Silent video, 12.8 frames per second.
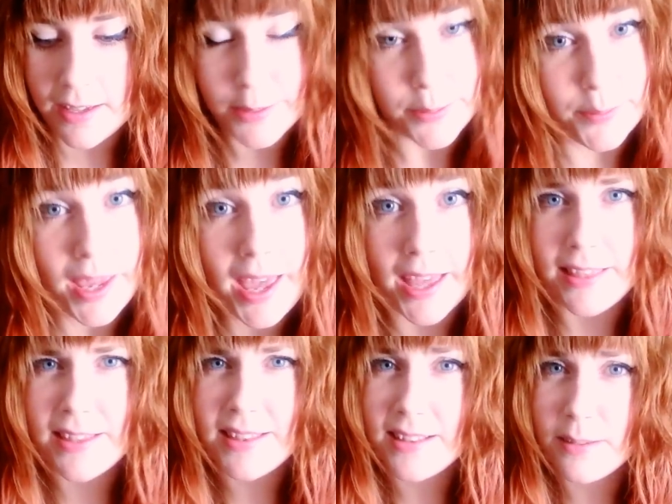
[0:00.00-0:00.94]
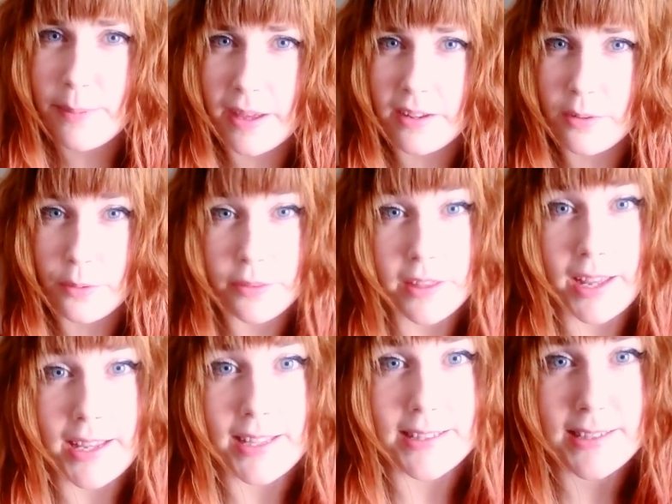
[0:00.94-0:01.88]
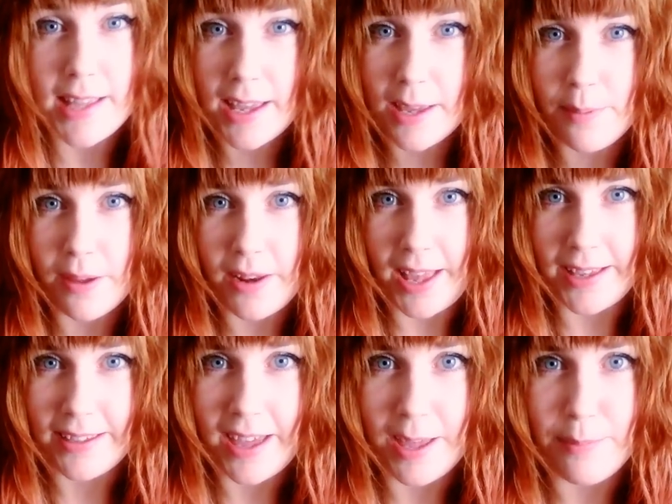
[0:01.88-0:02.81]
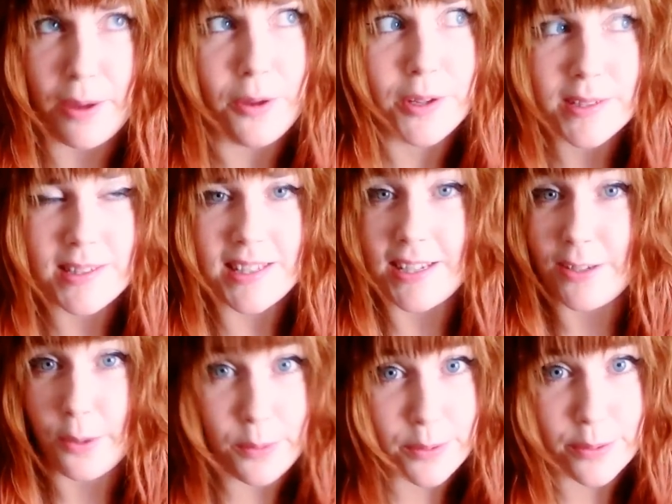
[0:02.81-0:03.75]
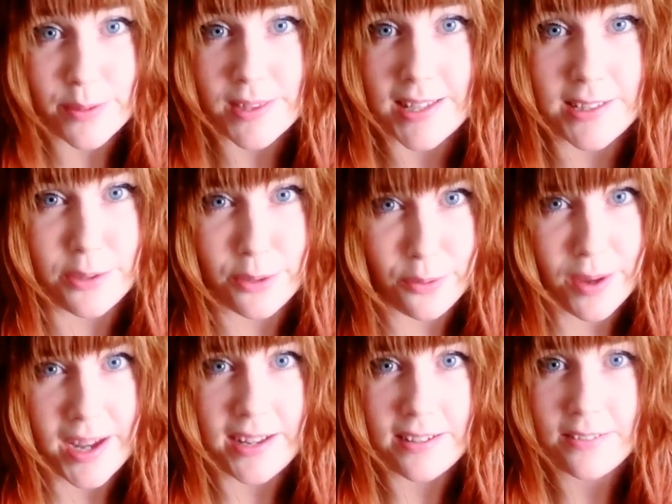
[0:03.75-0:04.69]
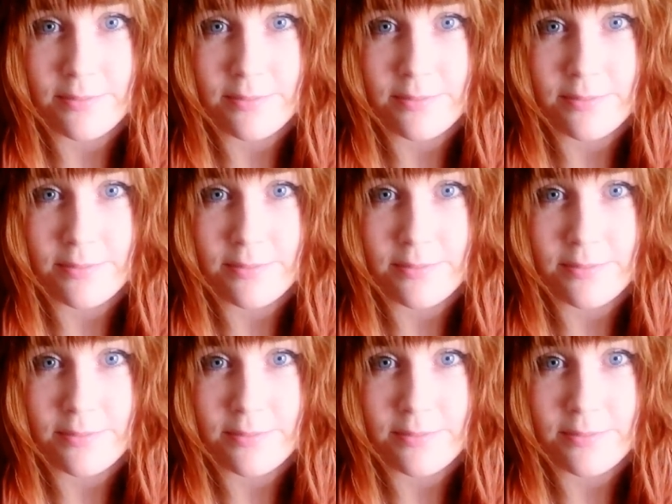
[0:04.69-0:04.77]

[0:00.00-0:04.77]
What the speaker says: So yeah, I think that's about all that I can say about enkai, but honestly, go to those things. They're great.